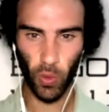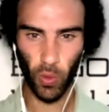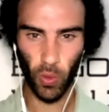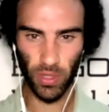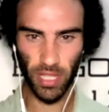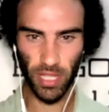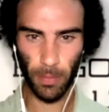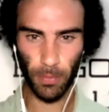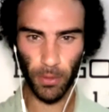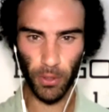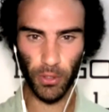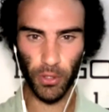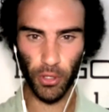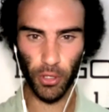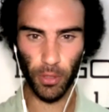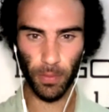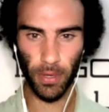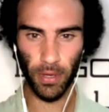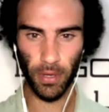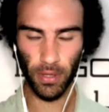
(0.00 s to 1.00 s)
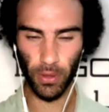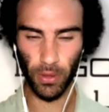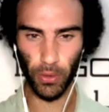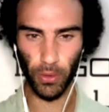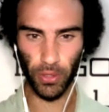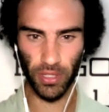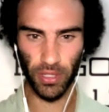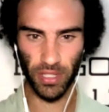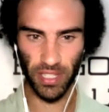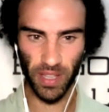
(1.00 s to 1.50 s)
What's up, YouTube?
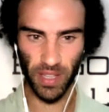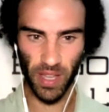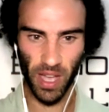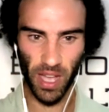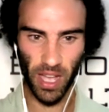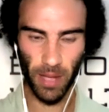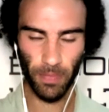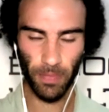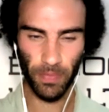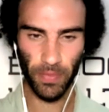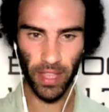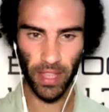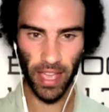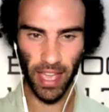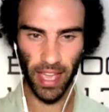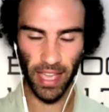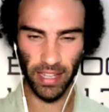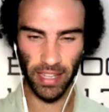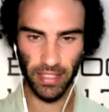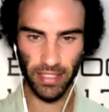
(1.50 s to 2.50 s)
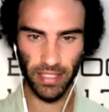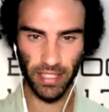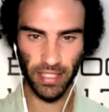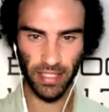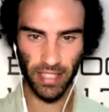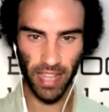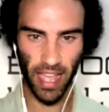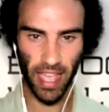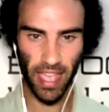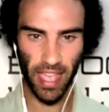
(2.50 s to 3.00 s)
Lucas here. And
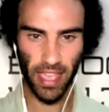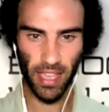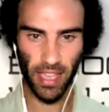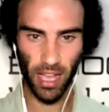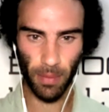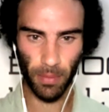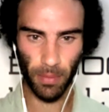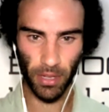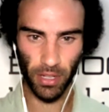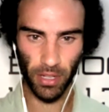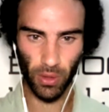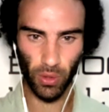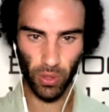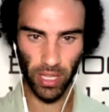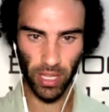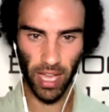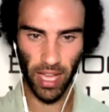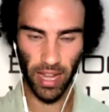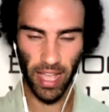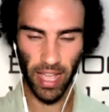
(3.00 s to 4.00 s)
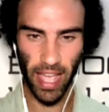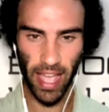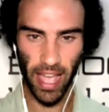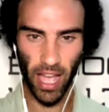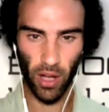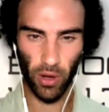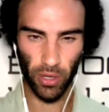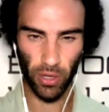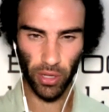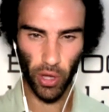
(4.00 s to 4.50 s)
today I'm going to look at
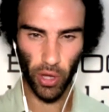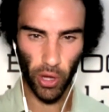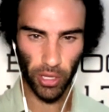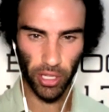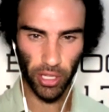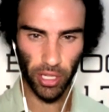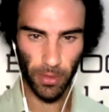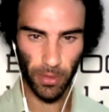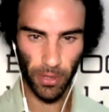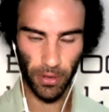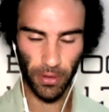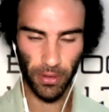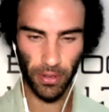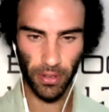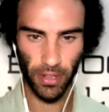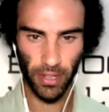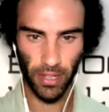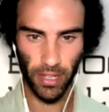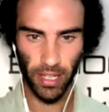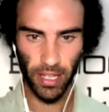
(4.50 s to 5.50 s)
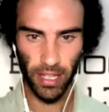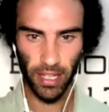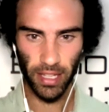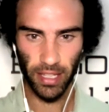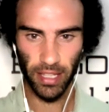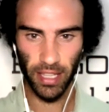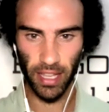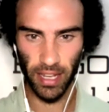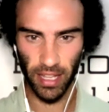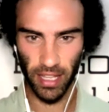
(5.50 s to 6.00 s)
how curcumin
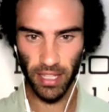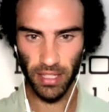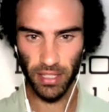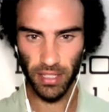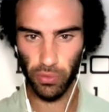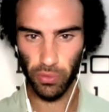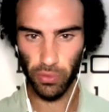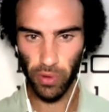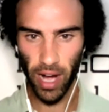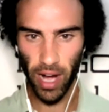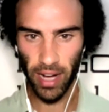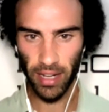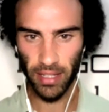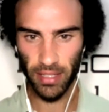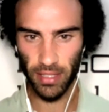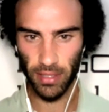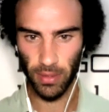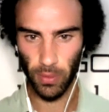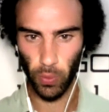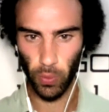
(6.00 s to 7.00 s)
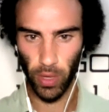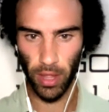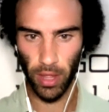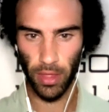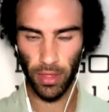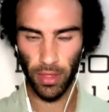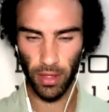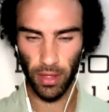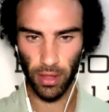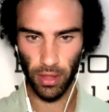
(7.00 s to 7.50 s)
can interact
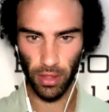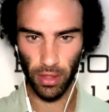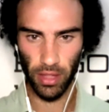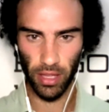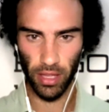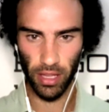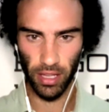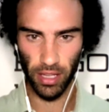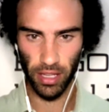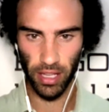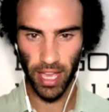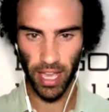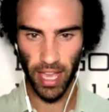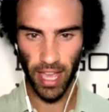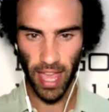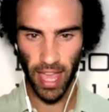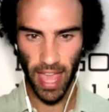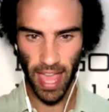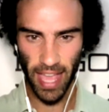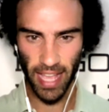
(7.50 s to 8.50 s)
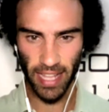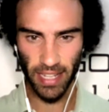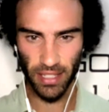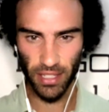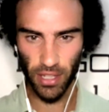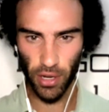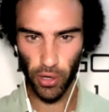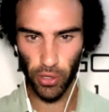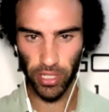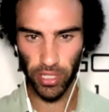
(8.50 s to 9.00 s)
with the
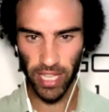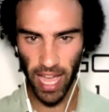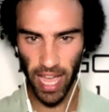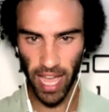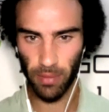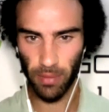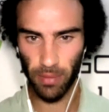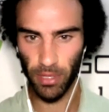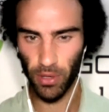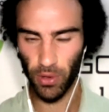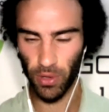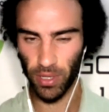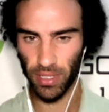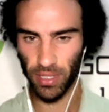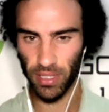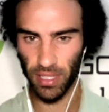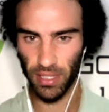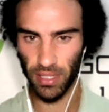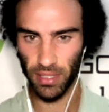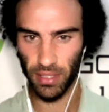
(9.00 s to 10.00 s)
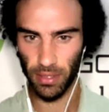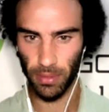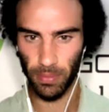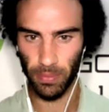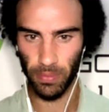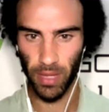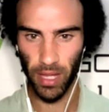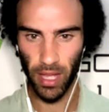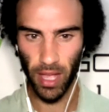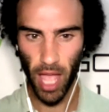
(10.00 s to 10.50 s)
endocannabinoid
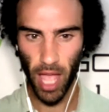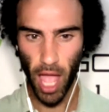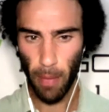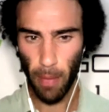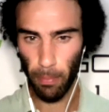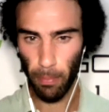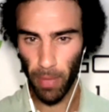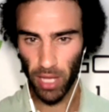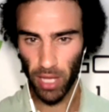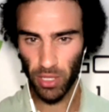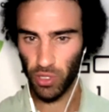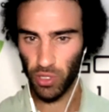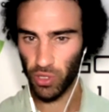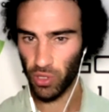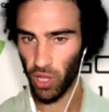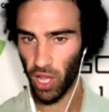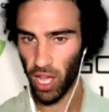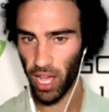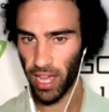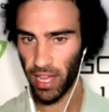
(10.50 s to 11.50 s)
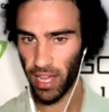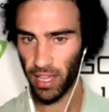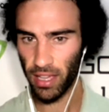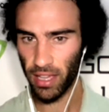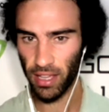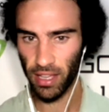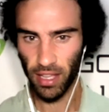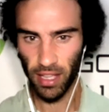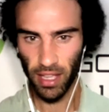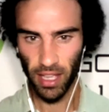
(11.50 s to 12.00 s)
system, much
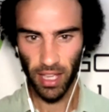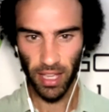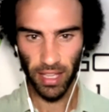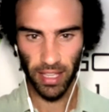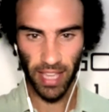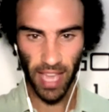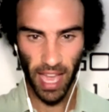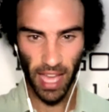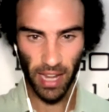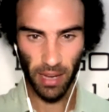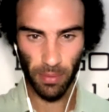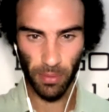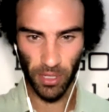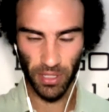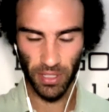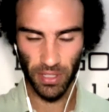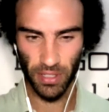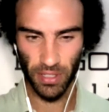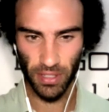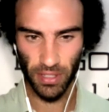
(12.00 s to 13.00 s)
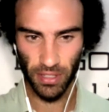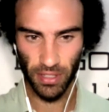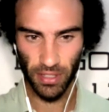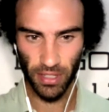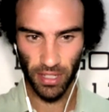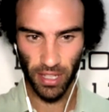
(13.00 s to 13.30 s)
like cannabis.